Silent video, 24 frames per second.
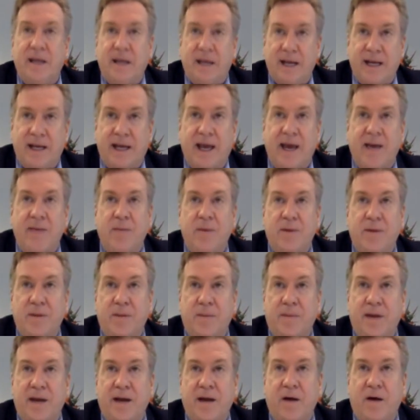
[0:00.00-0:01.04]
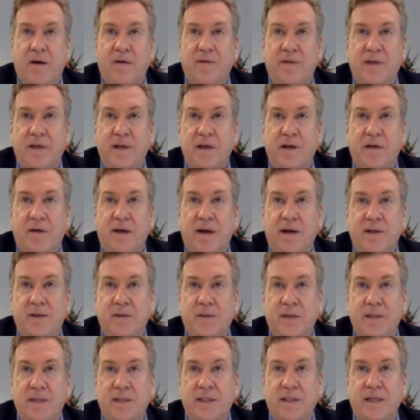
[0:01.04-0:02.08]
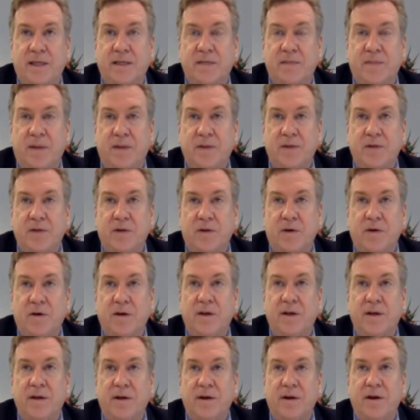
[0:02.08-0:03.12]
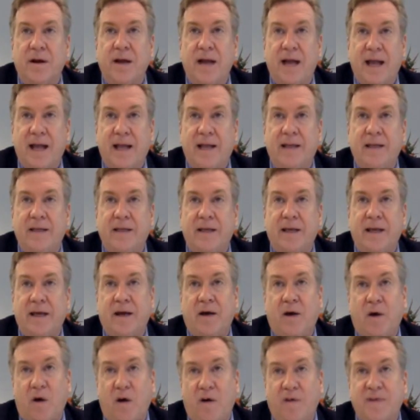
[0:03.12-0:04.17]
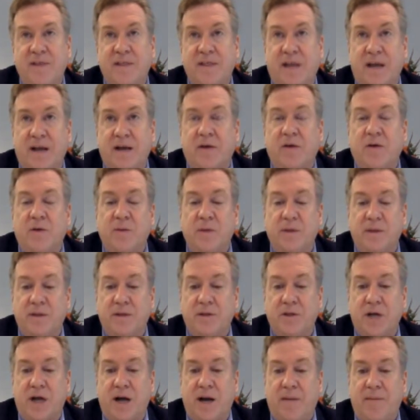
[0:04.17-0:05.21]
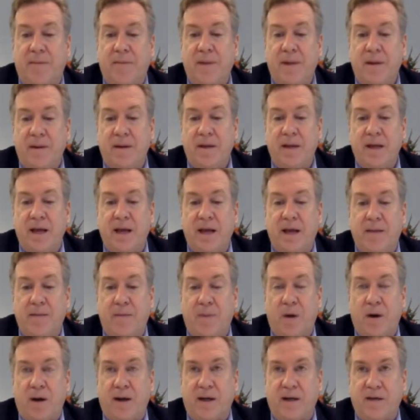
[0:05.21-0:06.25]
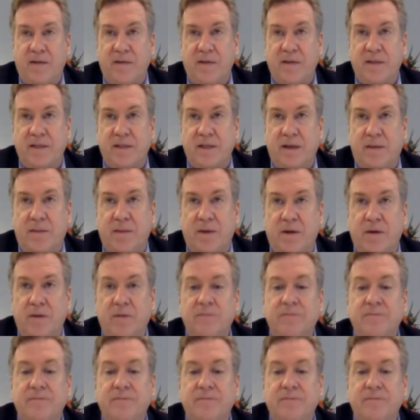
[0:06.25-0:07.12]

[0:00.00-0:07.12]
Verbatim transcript: Again, with the payoff that you graduate six months earlier and uh, off cycle with the job uh, market of the summer.